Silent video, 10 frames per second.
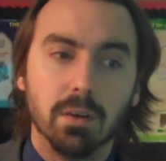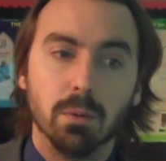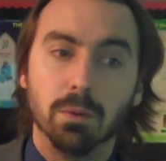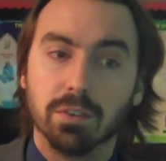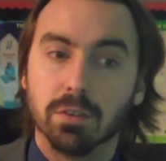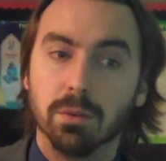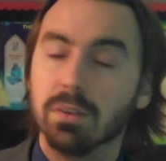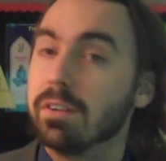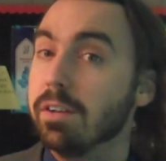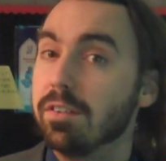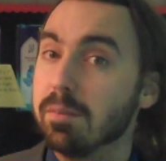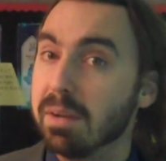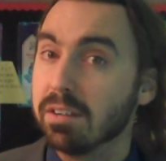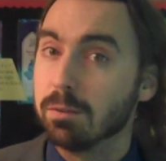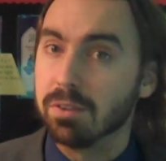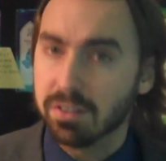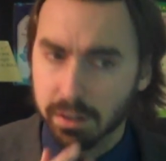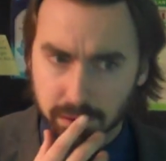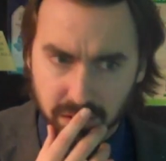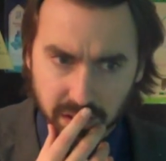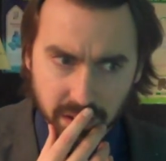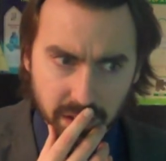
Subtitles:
or stored or used in medical research.